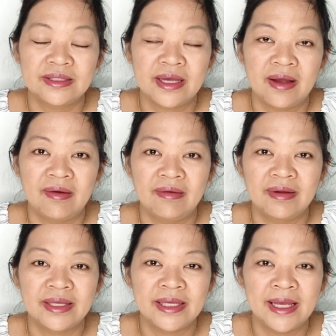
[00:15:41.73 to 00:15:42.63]
So
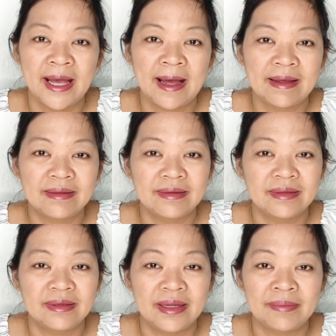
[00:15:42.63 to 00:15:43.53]
yeah,
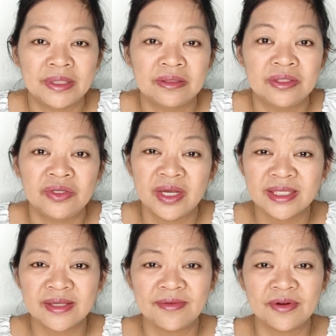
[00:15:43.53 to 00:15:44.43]
I mean, do you
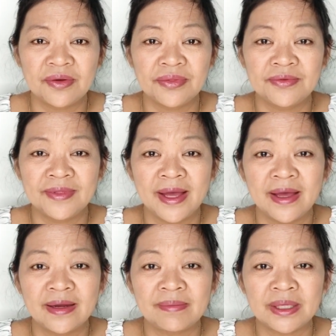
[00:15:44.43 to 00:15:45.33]
guys ever go through
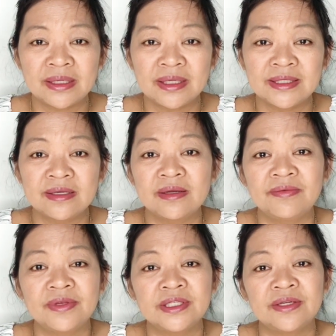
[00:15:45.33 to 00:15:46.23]
that? I mean, is it
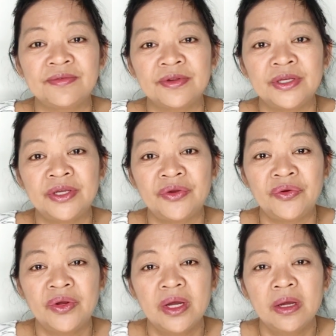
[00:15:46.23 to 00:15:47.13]
confusing for you?